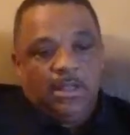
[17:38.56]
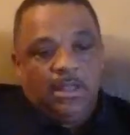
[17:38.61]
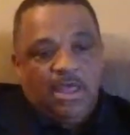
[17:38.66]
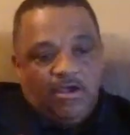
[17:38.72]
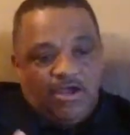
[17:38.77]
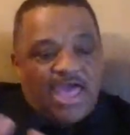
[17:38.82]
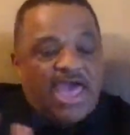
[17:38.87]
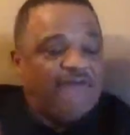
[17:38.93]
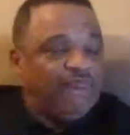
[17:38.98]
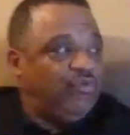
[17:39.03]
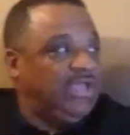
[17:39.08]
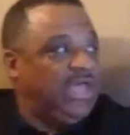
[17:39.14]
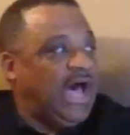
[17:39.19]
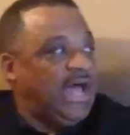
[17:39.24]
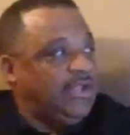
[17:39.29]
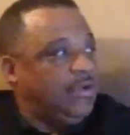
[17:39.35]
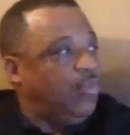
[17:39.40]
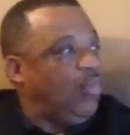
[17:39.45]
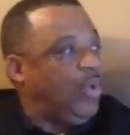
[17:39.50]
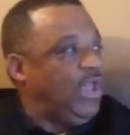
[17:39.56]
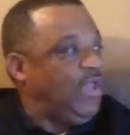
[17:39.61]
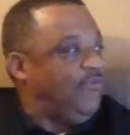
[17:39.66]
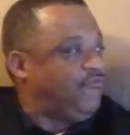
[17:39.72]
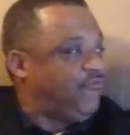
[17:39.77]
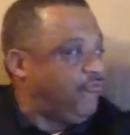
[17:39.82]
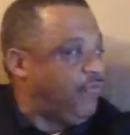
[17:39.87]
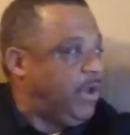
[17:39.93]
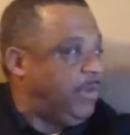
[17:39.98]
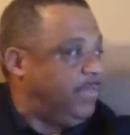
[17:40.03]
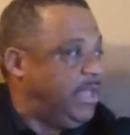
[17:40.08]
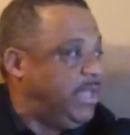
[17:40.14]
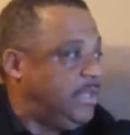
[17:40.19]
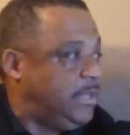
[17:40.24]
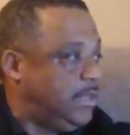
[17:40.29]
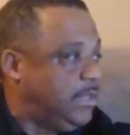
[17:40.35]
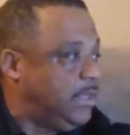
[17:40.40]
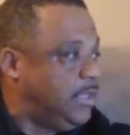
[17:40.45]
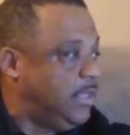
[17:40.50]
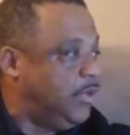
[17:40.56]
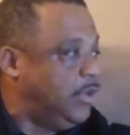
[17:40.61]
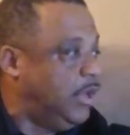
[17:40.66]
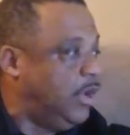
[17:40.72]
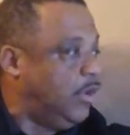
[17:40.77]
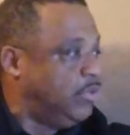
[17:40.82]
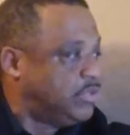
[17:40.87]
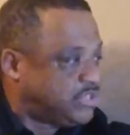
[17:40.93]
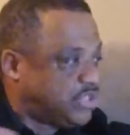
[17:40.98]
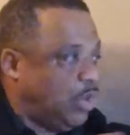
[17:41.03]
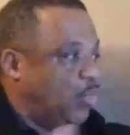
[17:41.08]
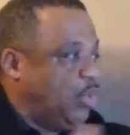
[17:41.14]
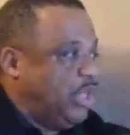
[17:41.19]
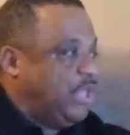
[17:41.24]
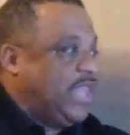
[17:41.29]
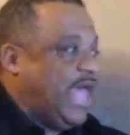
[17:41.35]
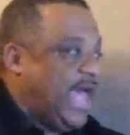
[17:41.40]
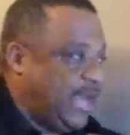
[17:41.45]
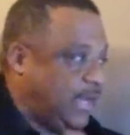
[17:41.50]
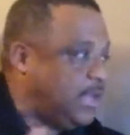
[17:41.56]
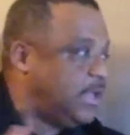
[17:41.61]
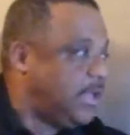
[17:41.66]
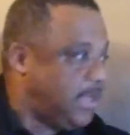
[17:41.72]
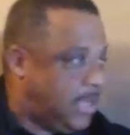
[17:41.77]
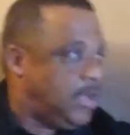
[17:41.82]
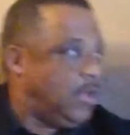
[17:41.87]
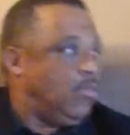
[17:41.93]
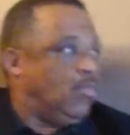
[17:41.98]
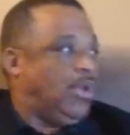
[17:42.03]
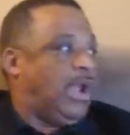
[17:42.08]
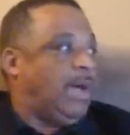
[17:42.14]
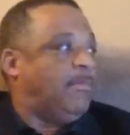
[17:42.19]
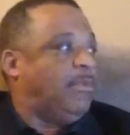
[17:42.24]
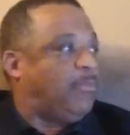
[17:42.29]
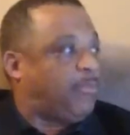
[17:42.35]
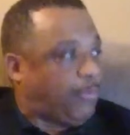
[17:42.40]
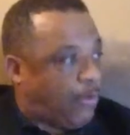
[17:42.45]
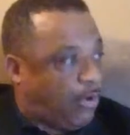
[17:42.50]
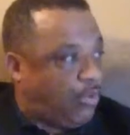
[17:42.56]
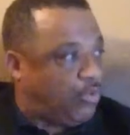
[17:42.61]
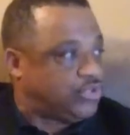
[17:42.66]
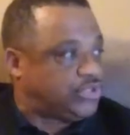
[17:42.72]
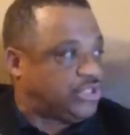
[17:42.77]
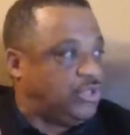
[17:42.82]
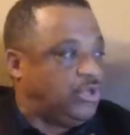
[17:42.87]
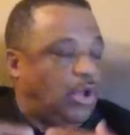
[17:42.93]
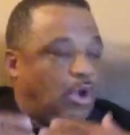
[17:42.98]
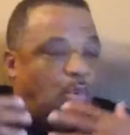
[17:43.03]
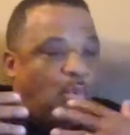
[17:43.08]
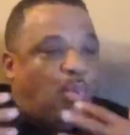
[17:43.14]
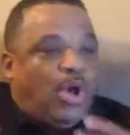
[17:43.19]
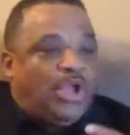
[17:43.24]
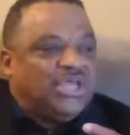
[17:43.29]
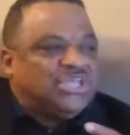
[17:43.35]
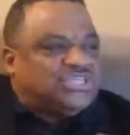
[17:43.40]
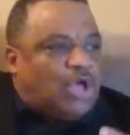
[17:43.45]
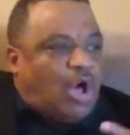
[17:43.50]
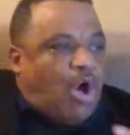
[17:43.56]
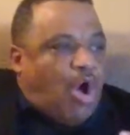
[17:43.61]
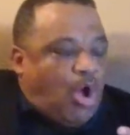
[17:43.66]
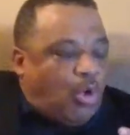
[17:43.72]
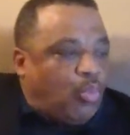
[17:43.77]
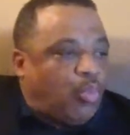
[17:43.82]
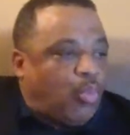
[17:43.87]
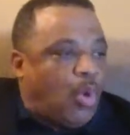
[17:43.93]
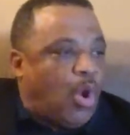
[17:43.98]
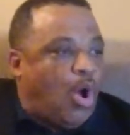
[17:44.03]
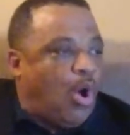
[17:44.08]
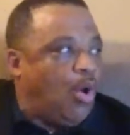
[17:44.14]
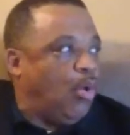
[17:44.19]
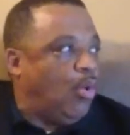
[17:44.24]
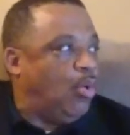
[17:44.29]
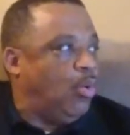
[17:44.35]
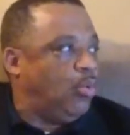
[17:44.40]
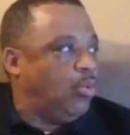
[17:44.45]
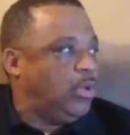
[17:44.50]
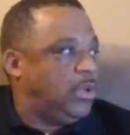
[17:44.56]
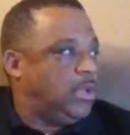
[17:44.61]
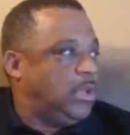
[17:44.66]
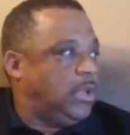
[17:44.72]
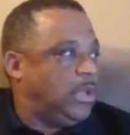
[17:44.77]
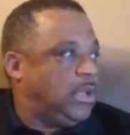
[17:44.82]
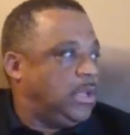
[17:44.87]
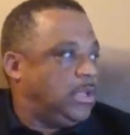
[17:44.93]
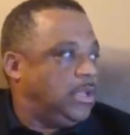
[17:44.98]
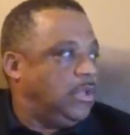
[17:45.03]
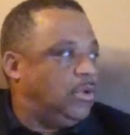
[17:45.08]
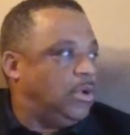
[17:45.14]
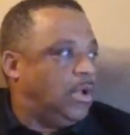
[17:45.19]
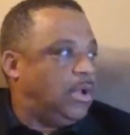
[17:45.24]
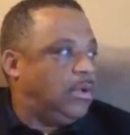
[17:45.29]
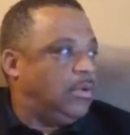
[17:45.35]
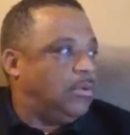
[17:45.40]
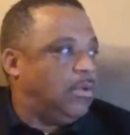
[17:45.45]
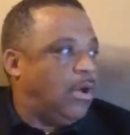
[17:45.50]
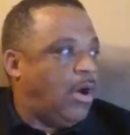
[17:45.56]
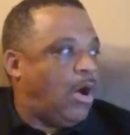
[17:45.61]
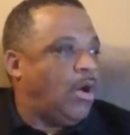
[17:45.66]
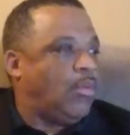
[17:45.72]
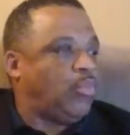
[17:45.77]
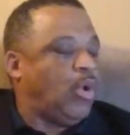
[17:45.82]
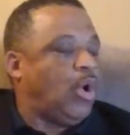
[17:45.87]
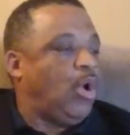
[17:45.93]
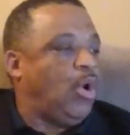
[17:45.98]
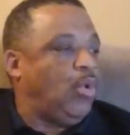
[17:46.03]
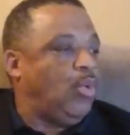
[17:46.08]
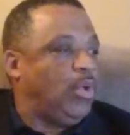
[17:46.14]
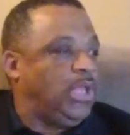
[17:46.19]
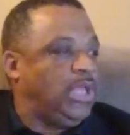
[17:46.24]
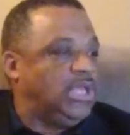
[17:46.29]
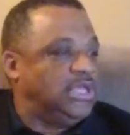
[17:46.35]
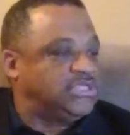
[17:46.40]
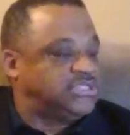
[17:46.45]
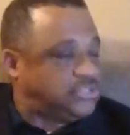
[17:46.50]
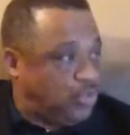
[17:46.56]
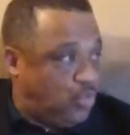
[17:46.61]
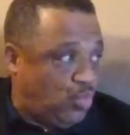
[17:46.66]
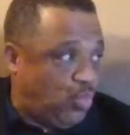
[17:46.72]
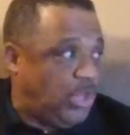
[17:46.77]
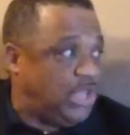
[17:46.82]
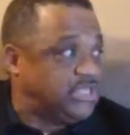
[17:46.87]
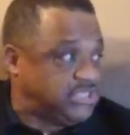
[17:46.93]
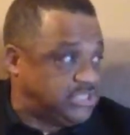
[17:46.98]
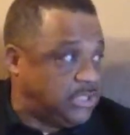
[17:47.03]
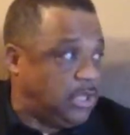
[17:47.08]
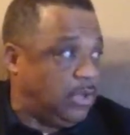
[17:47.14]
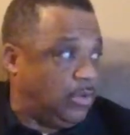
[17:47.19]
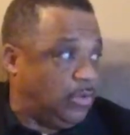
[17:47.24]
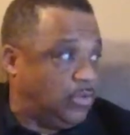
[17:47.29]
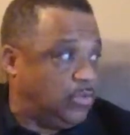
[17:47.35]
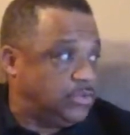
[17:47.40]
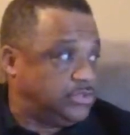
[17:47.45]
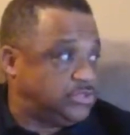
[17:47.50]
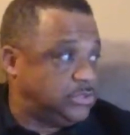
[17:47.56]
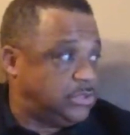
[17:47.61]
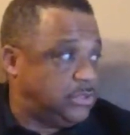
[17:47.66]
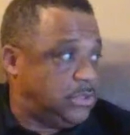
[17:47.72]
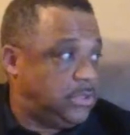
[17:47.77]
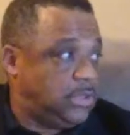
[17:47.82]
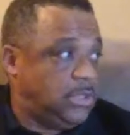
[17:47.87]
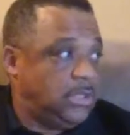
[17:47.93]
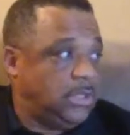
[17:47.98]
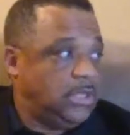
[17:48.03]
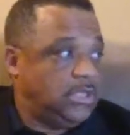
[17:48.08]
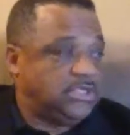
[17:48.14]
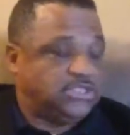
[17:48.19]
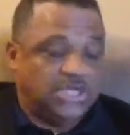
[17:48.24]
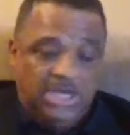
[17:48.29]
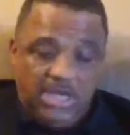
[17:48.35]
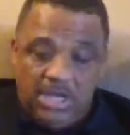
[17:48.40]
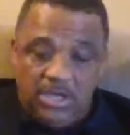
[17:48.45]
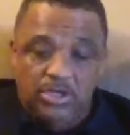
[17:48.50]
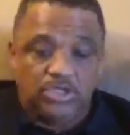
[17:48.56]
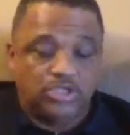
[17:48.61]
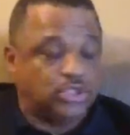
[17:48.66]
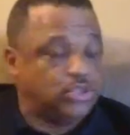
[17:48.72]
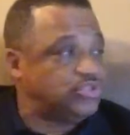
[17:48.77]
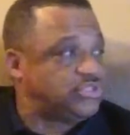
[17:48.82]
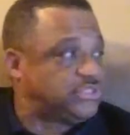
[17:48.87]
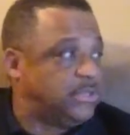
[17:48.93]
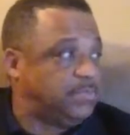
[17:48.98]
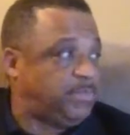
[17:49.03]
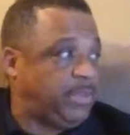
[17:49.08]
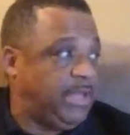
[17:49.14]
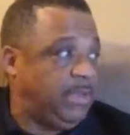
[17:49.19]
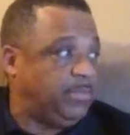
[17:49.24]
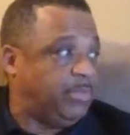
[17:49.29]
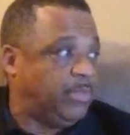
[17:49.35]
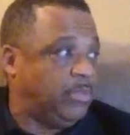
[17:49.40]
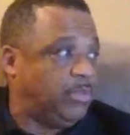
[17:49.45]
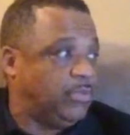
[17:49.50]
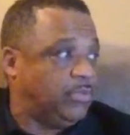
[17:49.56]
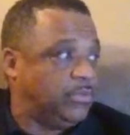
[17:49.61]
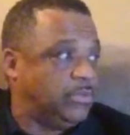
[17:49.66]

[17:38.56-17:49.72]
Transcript: have we gotten away from it? So when I'm approached, what is our role? Our role is to win souls, to introduce to people